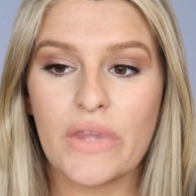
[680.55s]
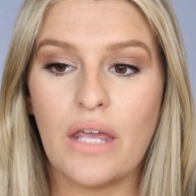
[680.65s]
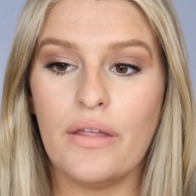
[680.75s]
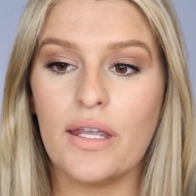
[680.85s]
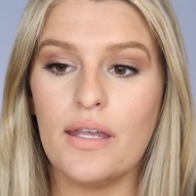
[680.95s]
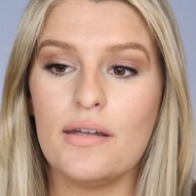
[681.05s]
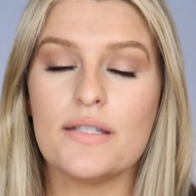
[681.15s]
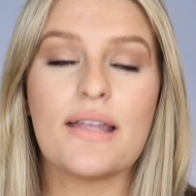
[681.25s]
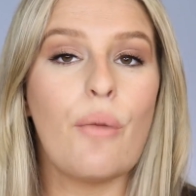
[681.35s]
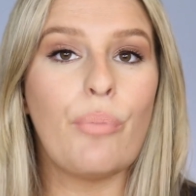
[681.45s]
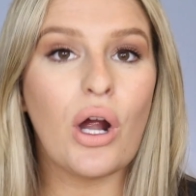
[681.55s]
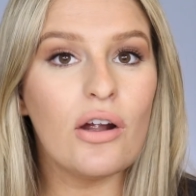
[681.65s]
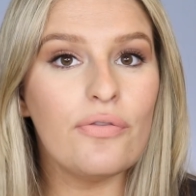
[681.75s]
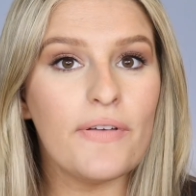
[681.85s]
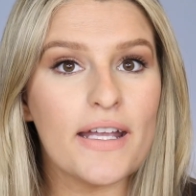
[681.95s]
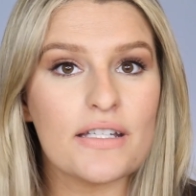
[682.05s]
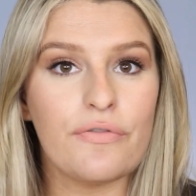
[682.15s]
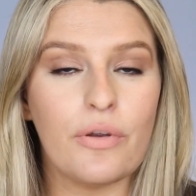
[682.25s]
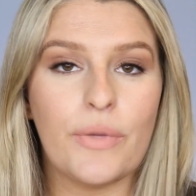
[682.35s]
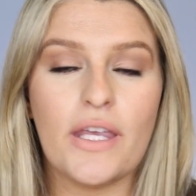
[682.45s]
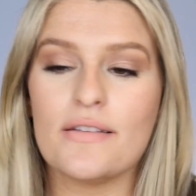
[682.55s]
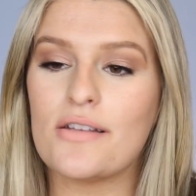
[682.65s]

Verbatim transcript: I think it is perfect for me.